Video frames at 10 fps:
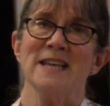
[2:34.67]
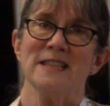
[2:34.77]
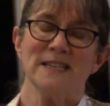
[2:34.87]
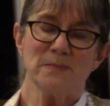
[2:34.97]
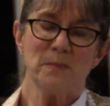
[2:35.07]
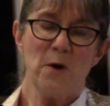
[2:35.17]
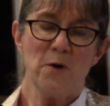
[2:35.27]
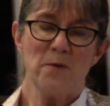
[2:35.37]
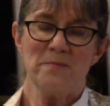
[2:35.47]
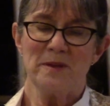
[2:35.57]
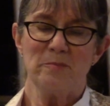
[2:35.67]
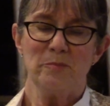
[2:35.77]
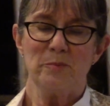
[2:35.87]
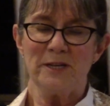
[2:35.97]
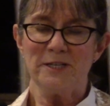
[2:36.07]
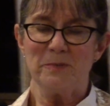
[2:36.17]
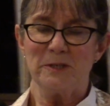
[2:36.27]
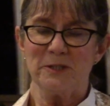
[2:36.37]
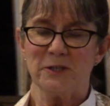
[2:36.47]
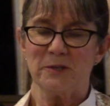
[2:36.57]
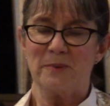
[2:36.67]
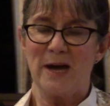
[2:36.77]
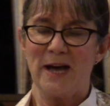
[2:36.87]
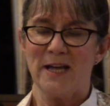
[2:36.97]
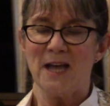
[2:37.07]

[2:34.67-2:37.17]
This poem, The Bridge Builder by